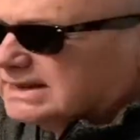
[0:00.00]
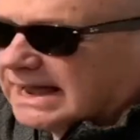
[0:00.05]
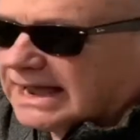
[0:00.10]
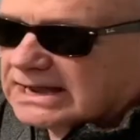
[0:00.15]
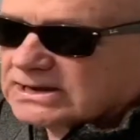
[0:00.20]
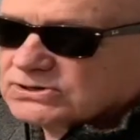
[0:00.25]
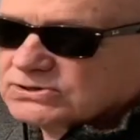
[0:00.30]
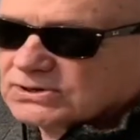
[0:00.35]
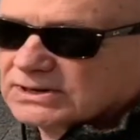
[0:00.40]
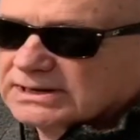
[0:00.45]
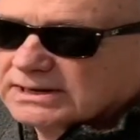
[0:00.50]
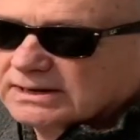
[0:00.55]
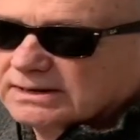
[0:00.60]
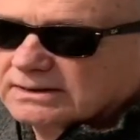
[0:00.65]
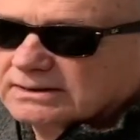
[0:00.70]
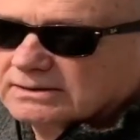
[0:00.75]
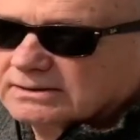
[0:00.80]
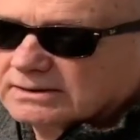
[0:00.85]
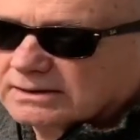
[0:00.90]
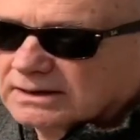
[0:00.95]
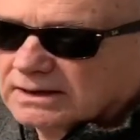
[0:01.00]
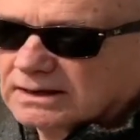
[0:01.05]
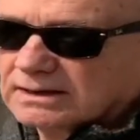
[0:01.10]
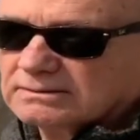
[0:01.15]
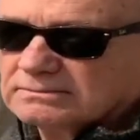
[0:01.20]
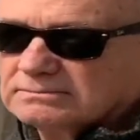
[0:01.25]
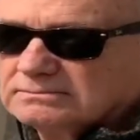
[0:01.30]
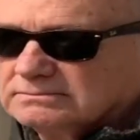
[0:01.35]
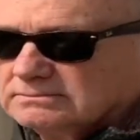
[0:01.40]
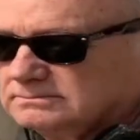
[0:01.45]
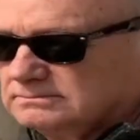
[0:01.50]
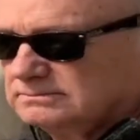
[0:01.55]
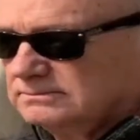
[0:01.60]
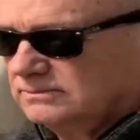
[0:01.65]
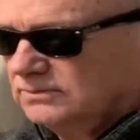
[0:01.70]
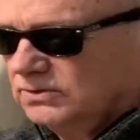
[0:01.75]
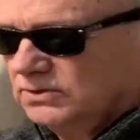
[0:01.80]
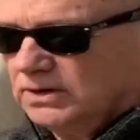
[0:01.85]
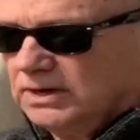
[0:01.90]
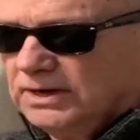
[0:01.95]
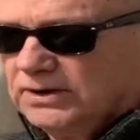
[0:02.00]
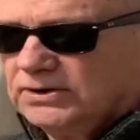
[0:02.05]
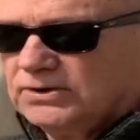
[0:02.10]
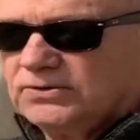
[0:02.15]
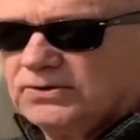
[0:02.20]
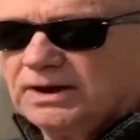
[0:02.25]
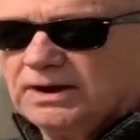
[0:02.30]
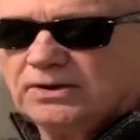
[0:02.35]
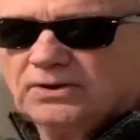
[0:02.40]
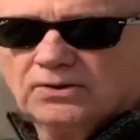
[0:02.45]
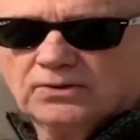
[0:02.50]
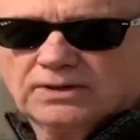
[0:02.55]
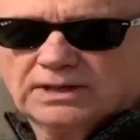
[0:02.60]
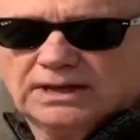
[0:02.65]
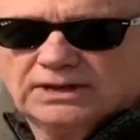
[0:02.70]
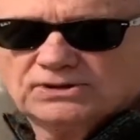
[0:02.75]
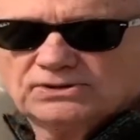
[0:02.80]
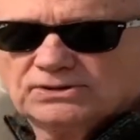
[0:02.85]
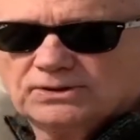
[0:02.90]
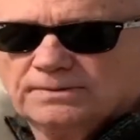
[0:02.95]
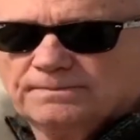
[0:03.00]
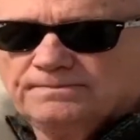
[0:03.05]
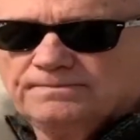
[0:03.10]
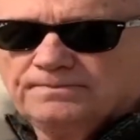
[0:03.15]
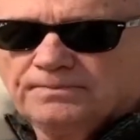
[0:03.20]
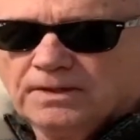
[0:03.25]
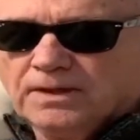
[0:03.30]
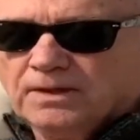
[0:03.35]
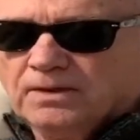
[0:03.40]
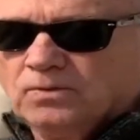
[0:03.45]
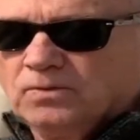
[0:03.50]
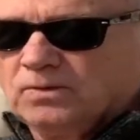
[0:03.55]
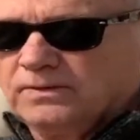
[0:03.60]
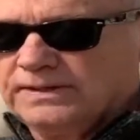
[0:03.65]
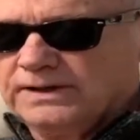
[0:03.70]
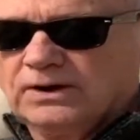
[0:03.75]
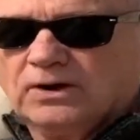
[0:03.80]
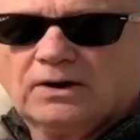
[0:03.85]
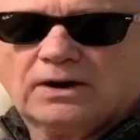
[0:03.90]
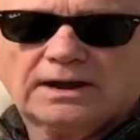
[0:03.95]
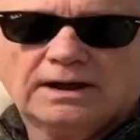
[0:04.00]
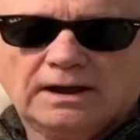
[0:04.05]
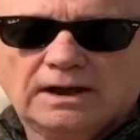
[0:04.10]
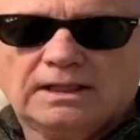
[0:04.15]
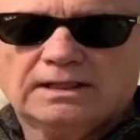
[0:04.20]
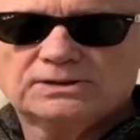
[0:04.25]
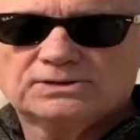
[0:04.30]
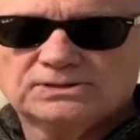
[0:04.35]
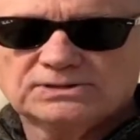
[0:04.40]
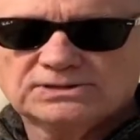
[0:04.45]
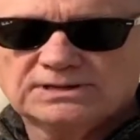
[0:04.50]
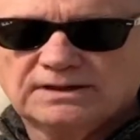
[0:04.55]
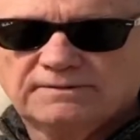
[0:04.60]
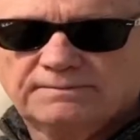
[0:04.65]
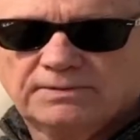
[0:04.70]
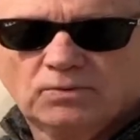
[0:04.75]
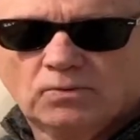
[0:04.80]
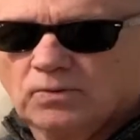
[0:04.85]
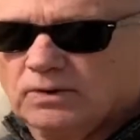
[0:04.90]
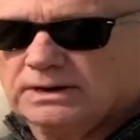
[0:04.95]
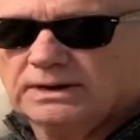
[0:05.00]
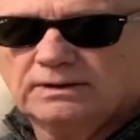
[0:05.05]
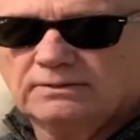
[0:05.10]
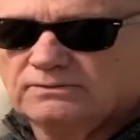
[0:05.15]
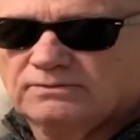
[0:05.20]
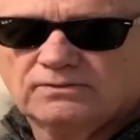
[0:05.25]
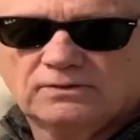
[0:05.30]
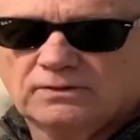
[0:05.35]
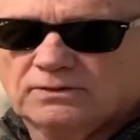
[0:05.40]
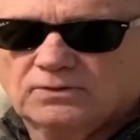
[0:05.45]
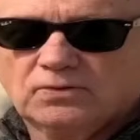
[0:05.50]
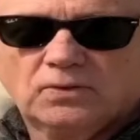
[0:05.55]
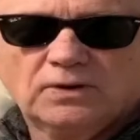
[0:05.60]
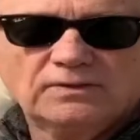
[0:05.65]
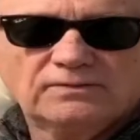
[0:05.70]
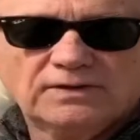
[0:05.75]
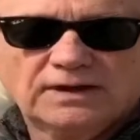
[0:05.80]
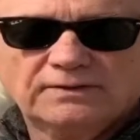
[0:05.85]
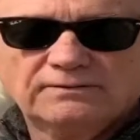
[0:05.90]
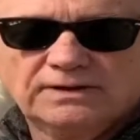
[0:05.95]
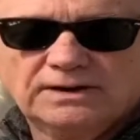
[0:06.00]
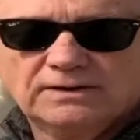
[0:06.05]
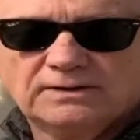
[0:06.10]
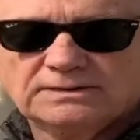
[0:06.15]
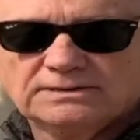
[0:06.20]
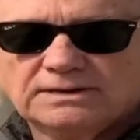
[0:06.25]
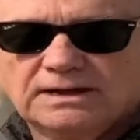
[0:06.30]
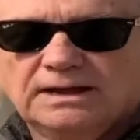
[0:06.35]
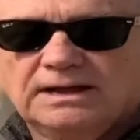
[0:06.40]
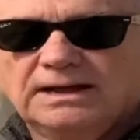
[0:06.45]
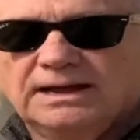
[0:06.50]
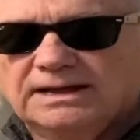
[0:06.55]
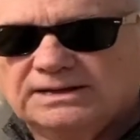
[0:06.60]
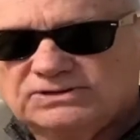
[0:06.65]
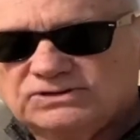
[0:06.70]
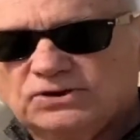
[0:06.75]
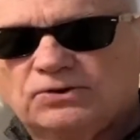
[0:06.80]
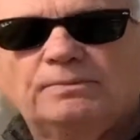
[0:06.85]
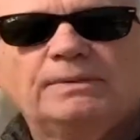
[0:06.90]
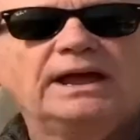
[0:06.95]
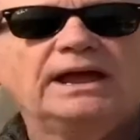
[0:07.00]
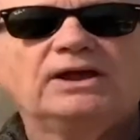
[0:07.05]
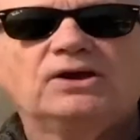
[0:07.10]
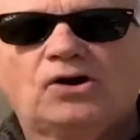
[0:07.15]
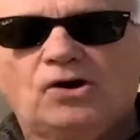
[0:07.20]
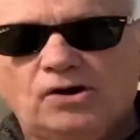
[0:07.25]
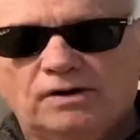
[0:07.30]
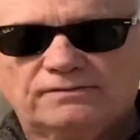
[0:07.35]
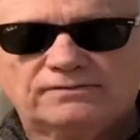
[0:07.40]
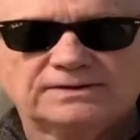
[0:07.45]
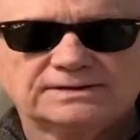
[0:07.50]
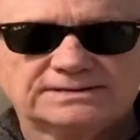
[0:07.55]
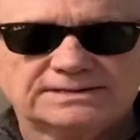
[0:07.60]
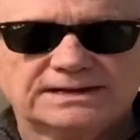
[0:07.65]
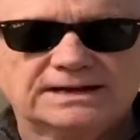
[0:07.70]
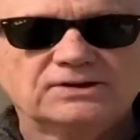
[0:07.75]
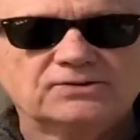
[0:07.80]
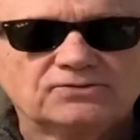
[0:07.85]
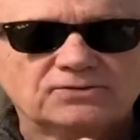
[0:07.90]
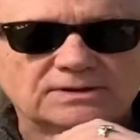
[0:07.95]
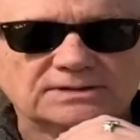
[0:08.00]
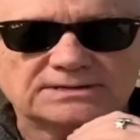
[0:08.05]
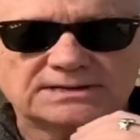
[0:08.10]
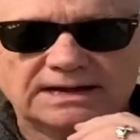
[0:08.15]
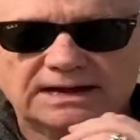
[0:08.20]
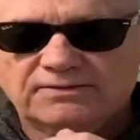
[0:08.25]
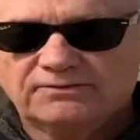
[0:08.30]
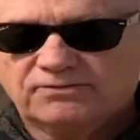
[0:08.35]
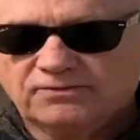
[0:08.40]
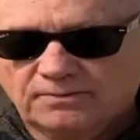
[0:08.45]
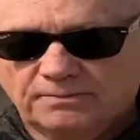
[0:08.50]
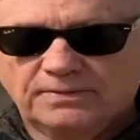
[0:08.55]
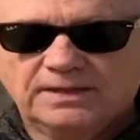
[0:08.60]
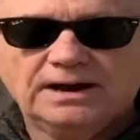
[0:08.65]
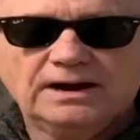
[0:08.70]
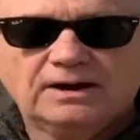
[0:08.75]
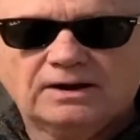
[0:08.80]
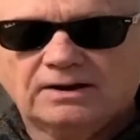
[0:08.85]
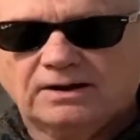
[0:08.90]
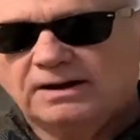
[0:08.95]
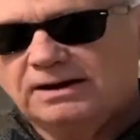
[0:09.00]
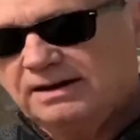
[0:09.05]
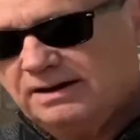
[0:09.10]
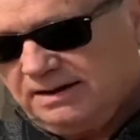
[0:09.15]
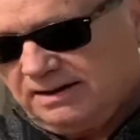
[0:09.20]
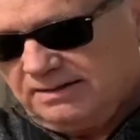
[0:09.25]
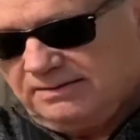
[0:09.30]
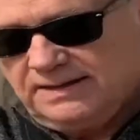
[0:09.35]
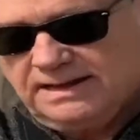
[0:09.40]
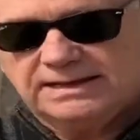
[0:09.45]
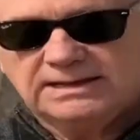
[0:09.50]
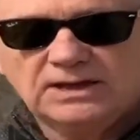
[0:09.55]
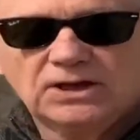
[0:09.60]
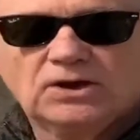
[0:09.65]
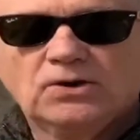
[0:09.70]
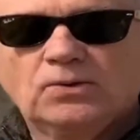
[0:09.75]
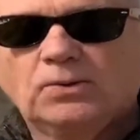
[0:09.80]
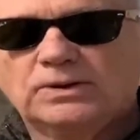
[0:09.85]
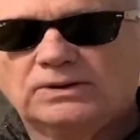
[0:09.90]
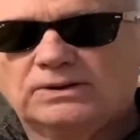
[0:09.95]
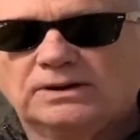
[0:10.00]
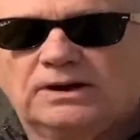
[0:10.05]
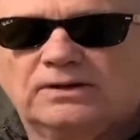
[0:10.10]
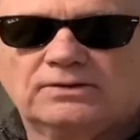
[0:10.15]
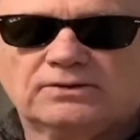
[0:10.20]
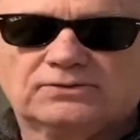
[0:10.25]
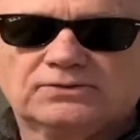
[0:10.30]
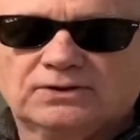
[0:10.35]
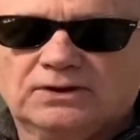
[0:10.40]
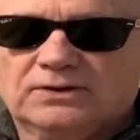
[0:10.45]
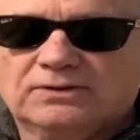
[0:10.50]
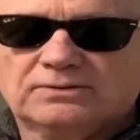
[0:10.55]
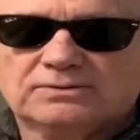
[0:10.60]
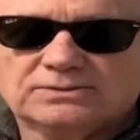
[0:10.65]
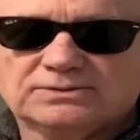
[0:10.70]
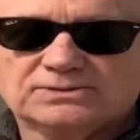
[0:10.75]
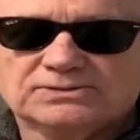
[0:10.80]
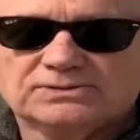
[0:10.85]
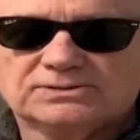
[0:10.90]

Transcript: actually the underground location where the archaeologists have been working for 25 years. It's their main office entrance, and from there they can go into other tunnels.